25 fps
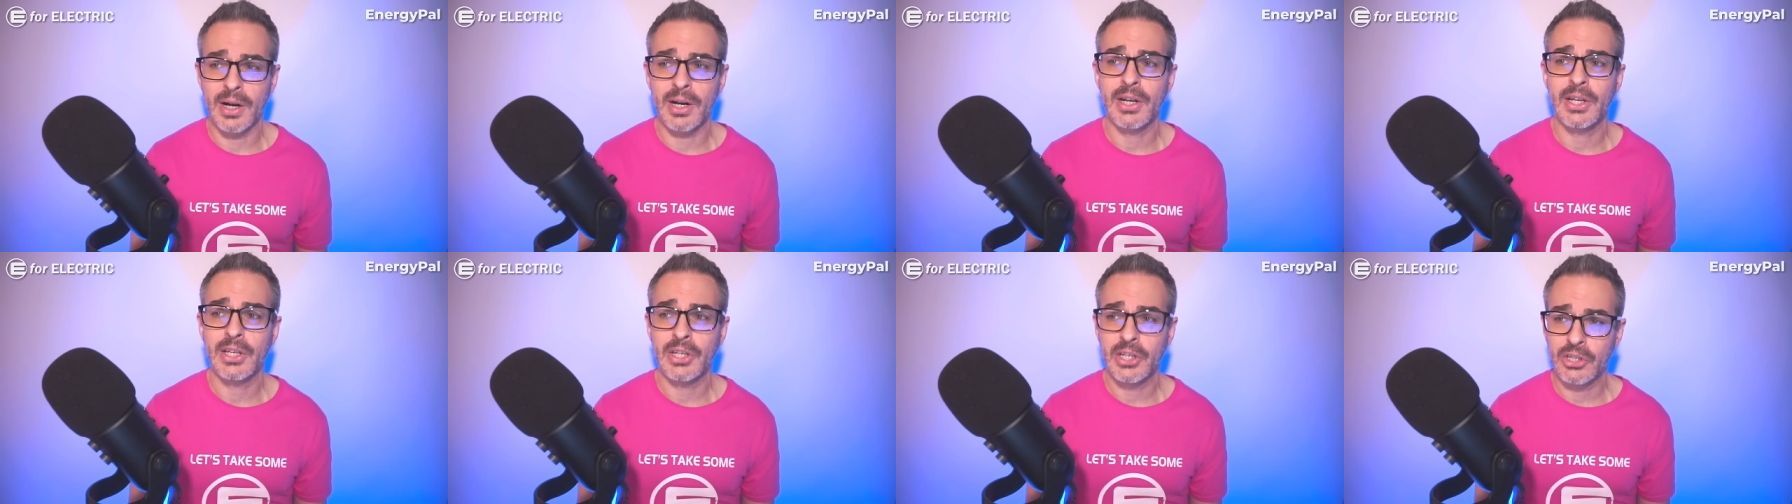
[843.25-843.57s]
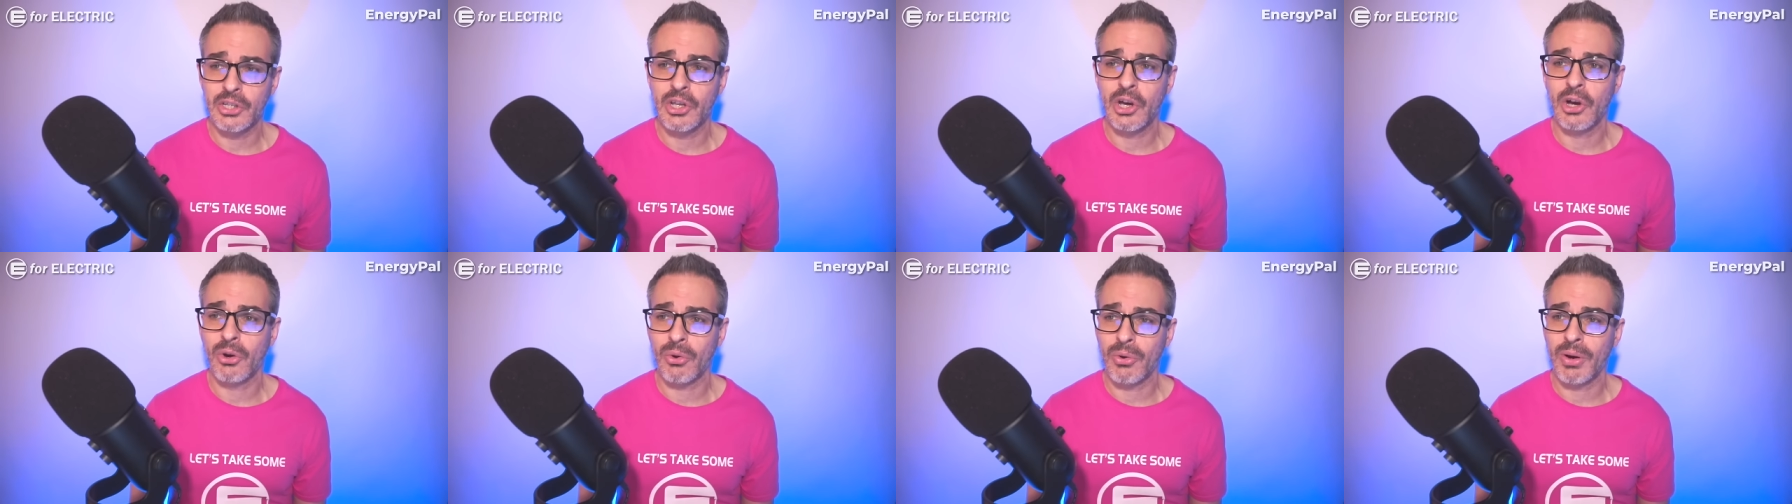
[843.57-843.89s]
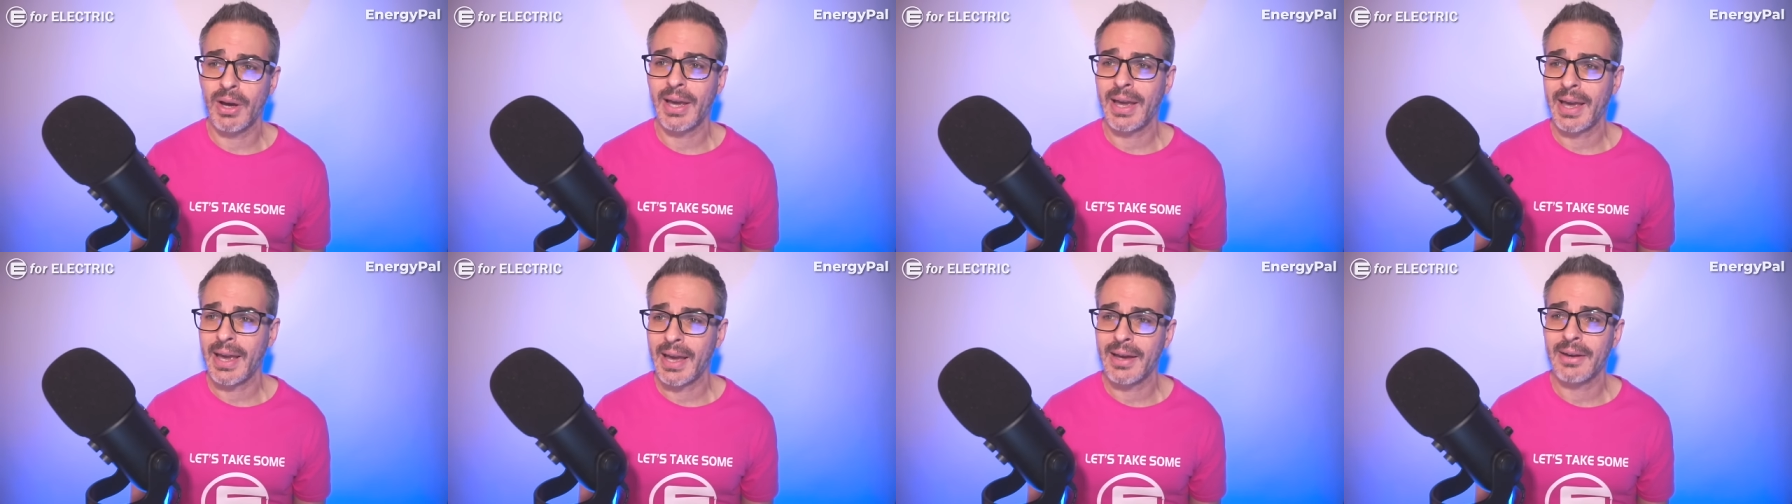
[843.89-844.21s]
you know I
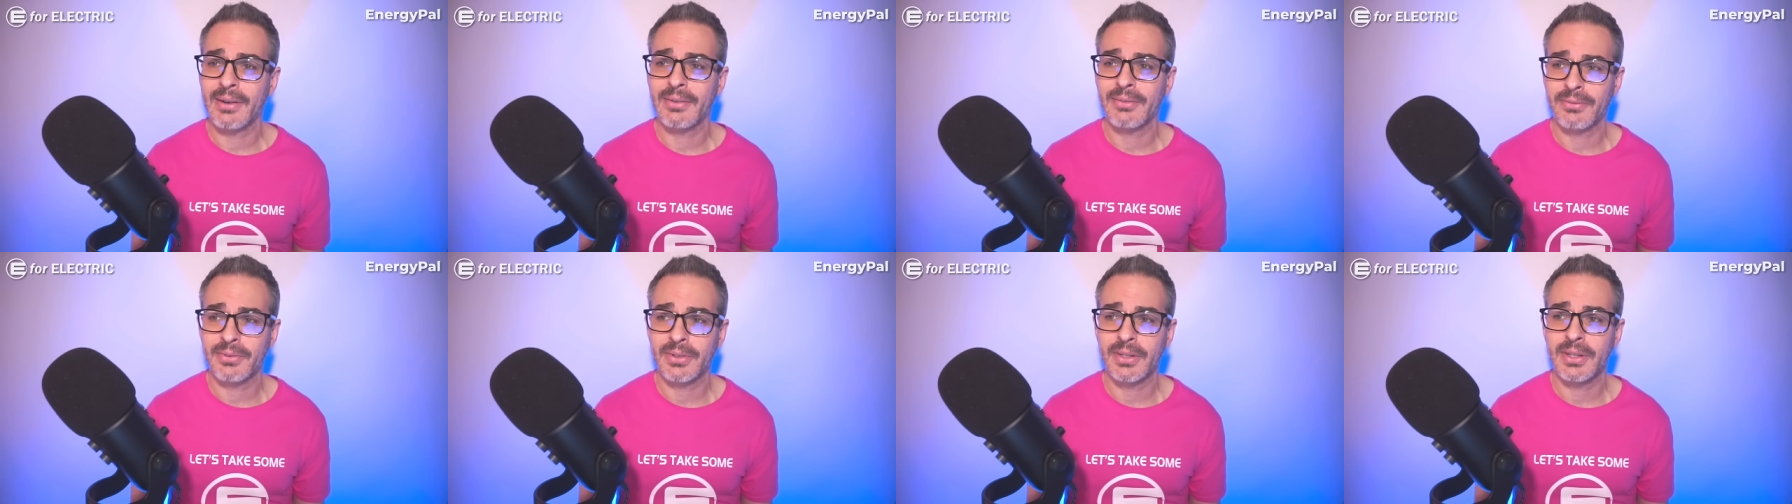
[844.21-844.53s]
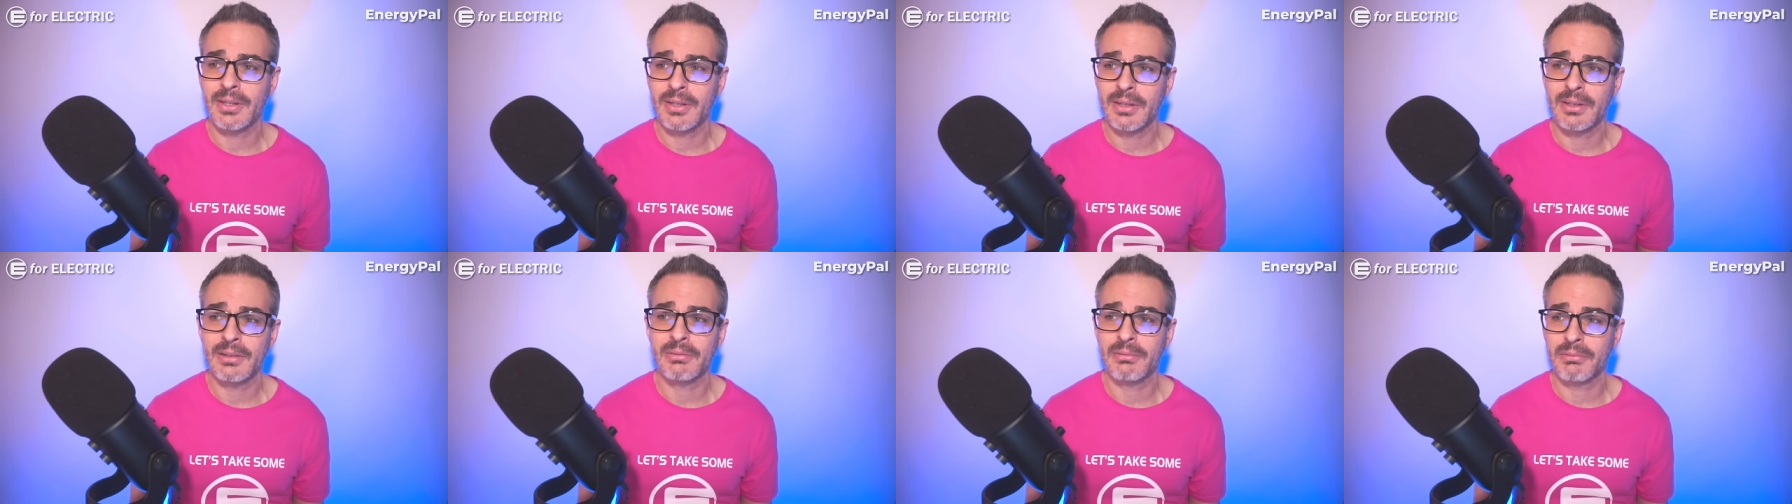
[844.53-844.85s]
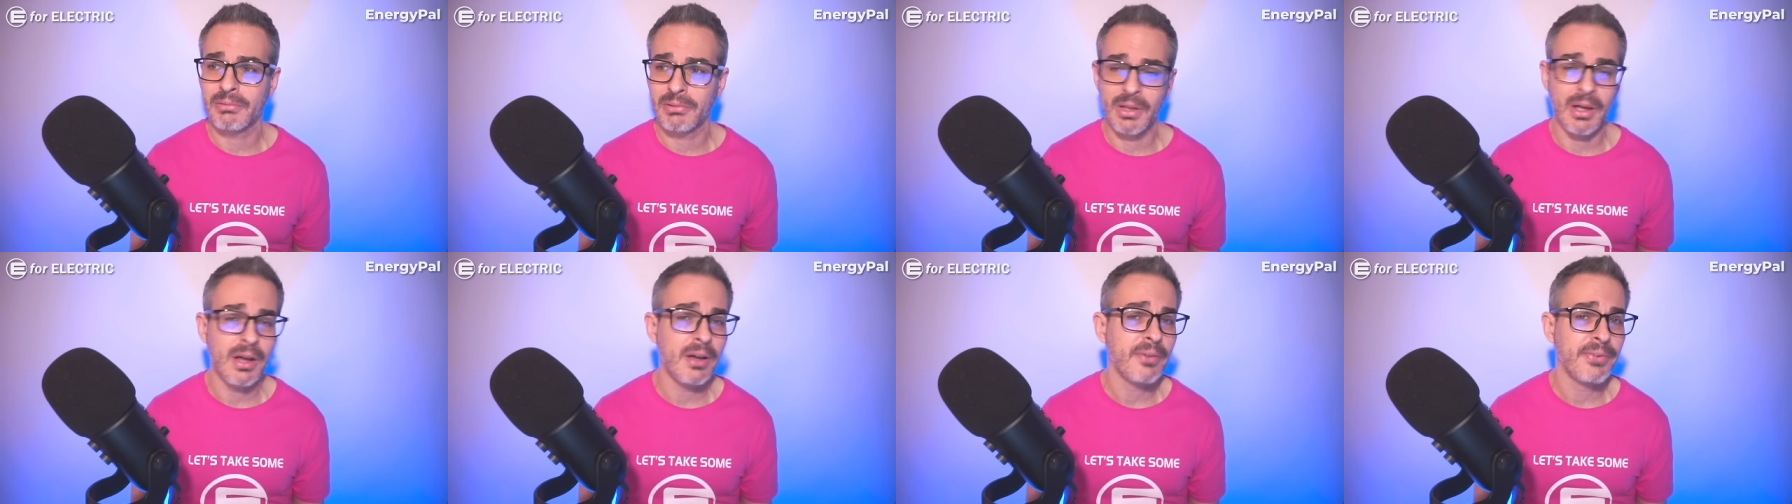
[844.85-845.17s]
have a
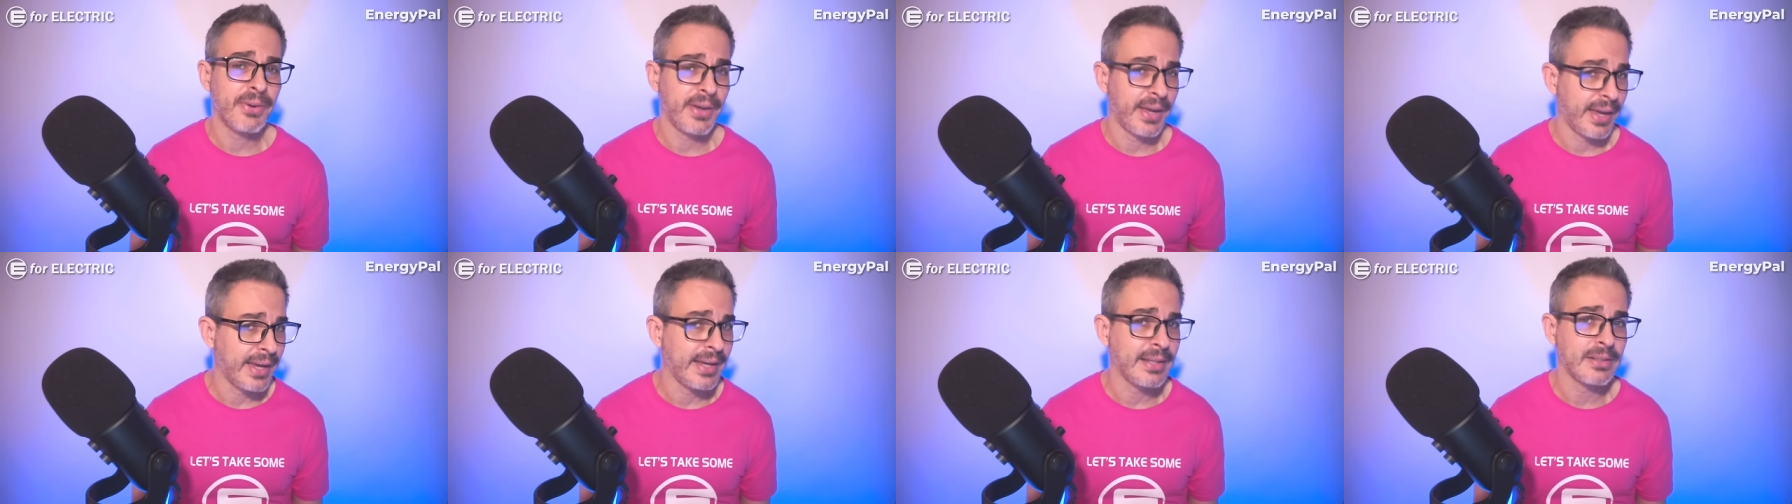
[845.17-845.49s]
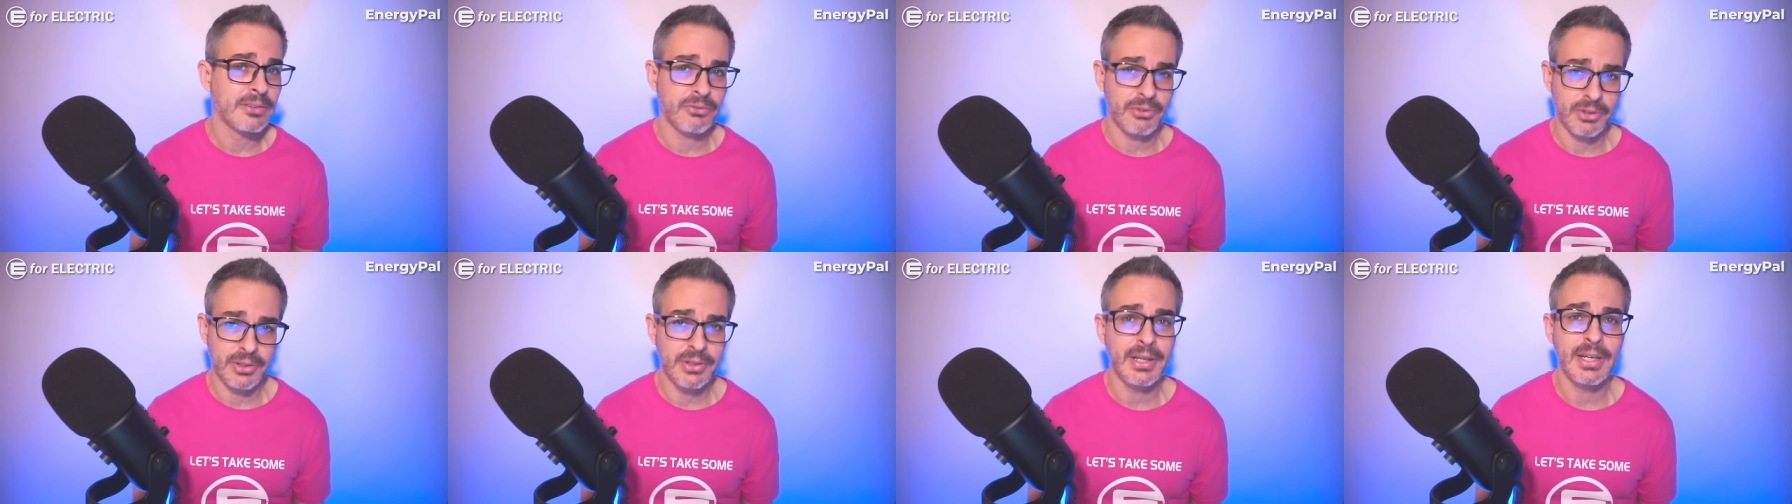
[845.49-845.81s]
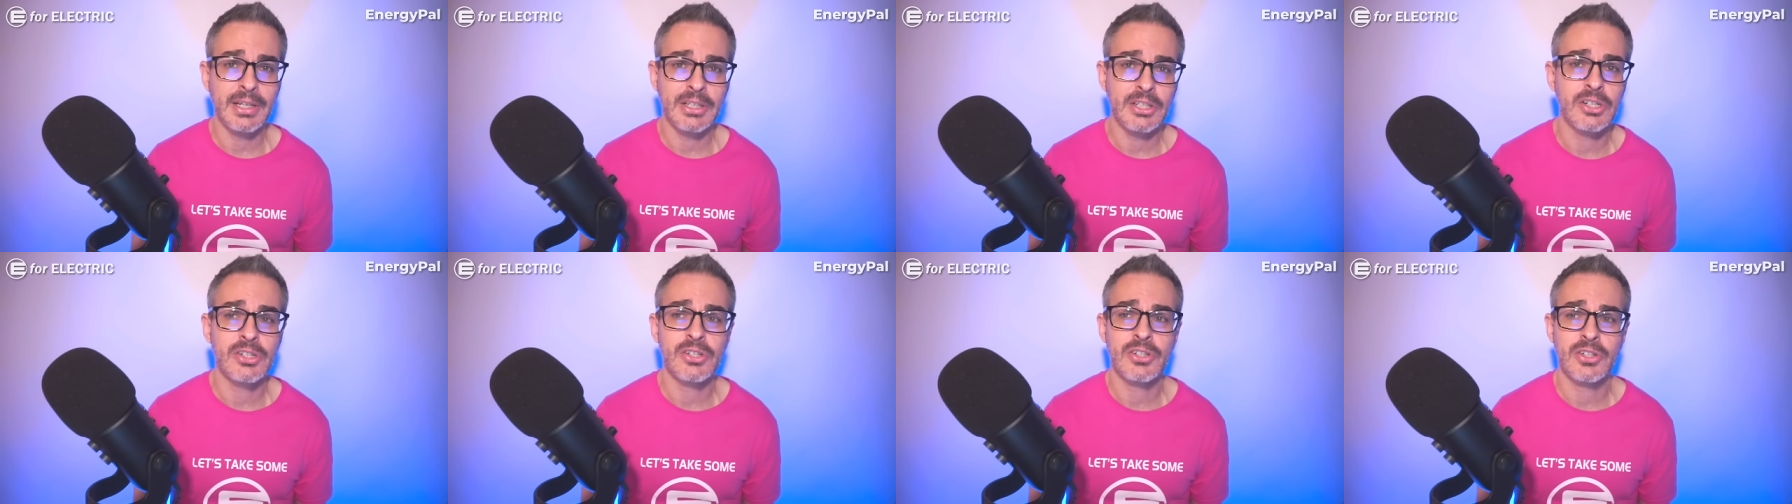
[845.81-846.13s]
love-hate
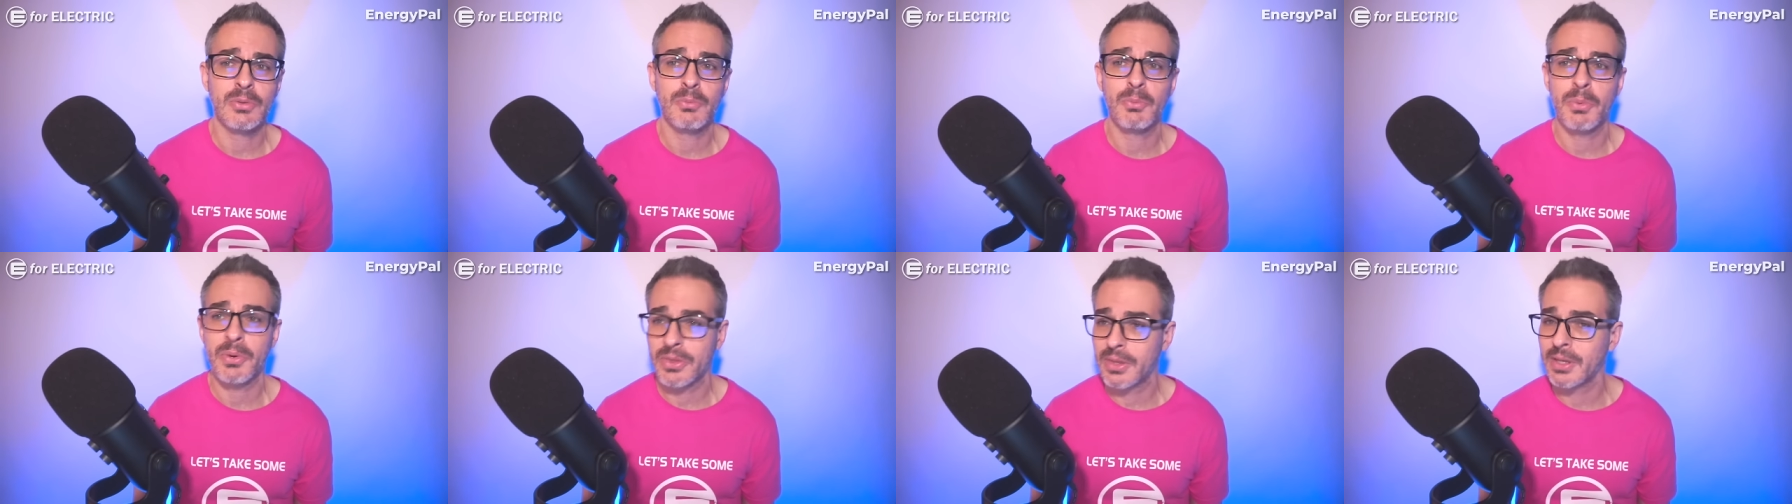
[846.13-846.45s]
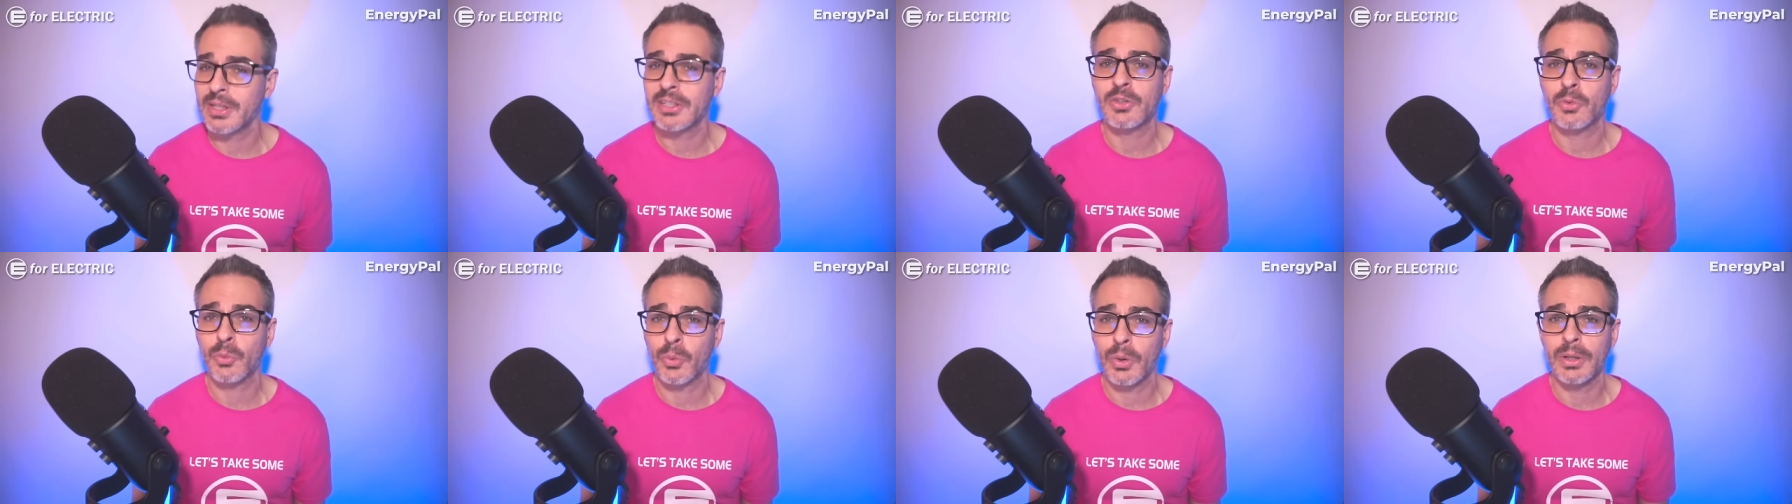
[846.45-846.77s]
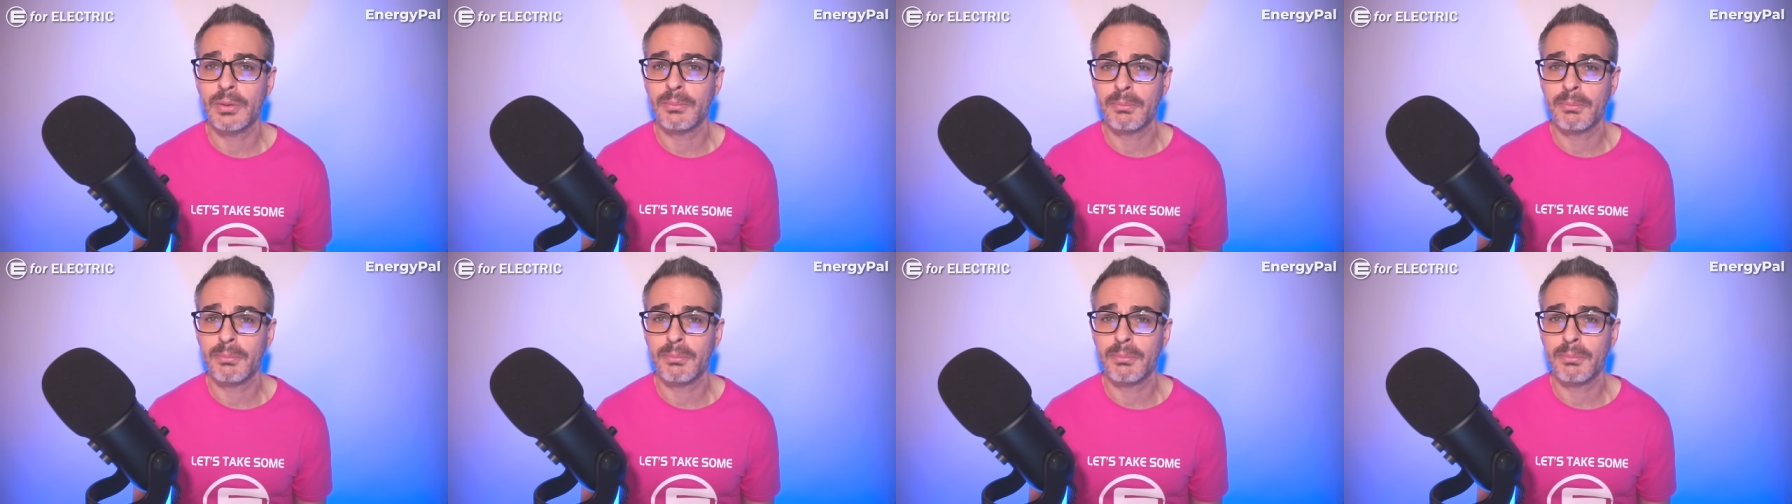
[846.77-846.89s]
relationship with this one,